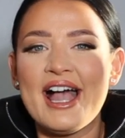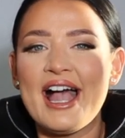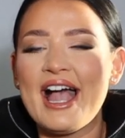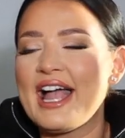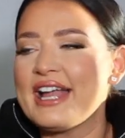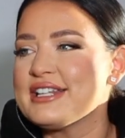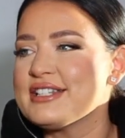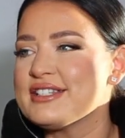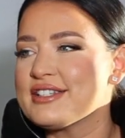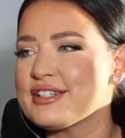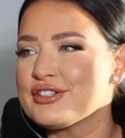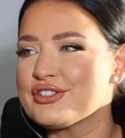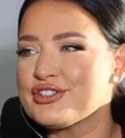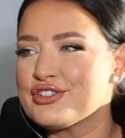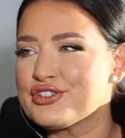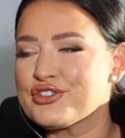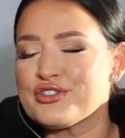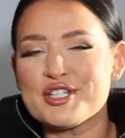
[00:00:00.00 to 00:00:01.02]
and
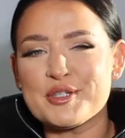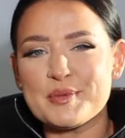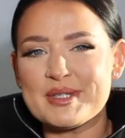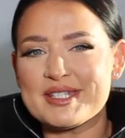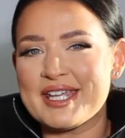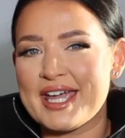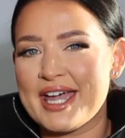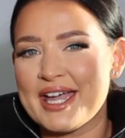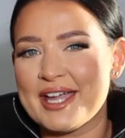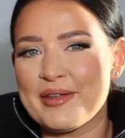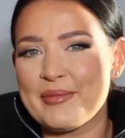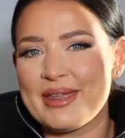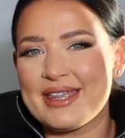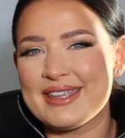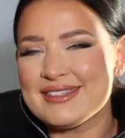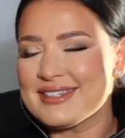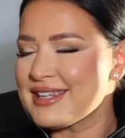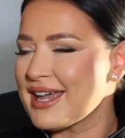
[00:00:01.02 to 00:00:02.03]
just Christmas time
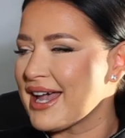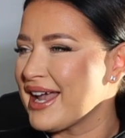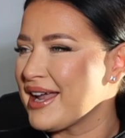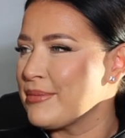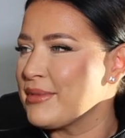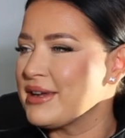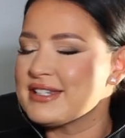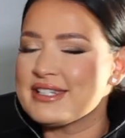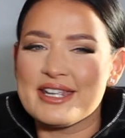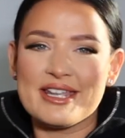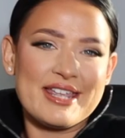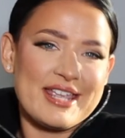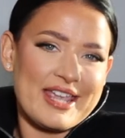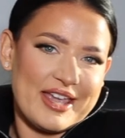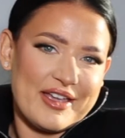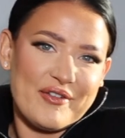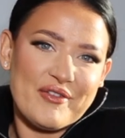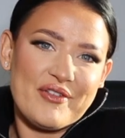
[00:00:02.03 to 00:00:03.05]
is the time to
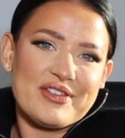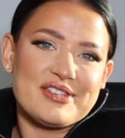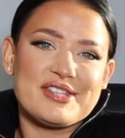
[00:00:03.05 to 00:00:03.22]
give.